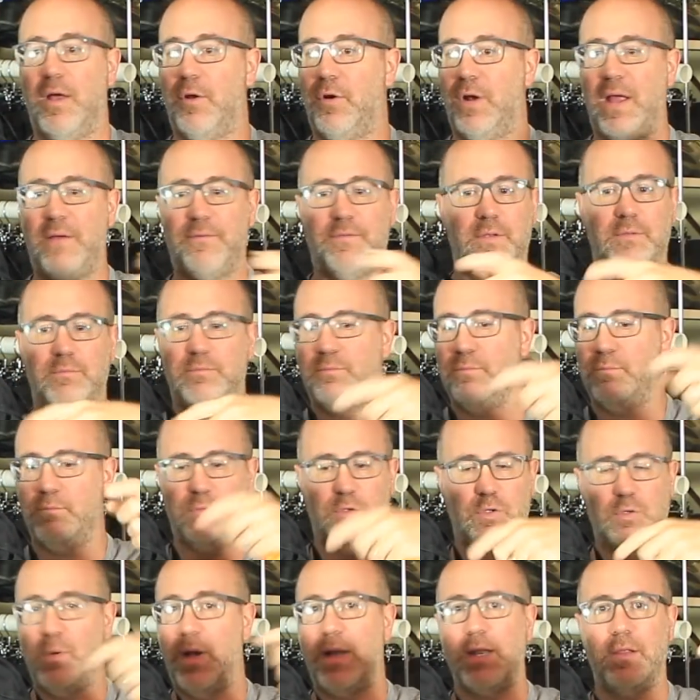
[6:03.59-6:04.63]
I don't have to
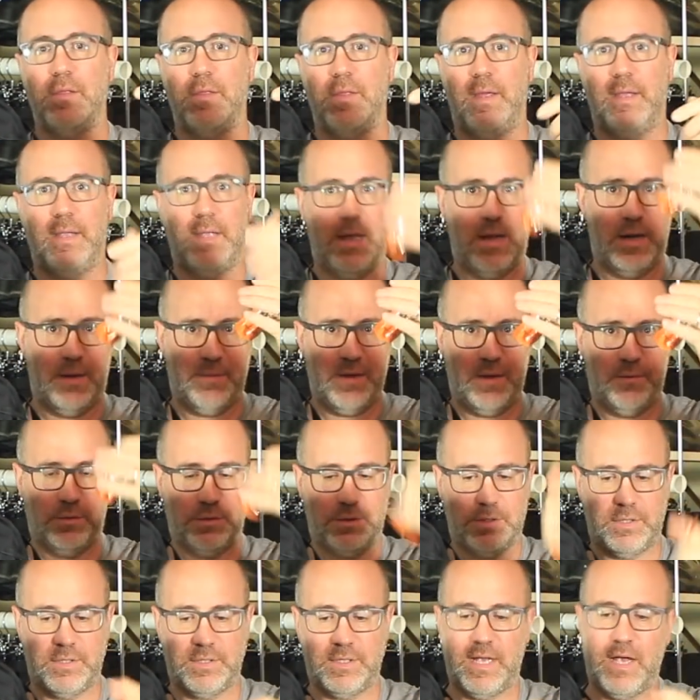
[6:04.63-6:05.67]
do anything and I'm able
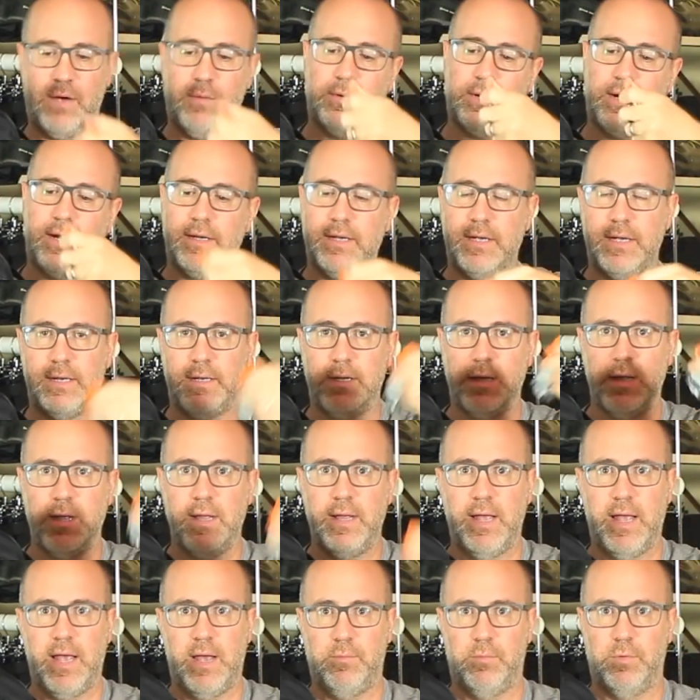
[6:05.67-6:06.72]
to just get what I need
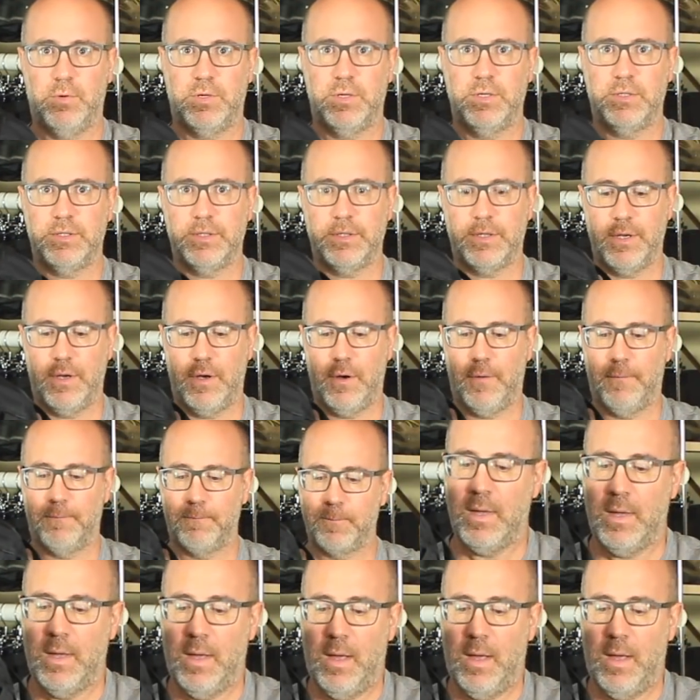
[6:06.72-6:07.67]
and we're good to go.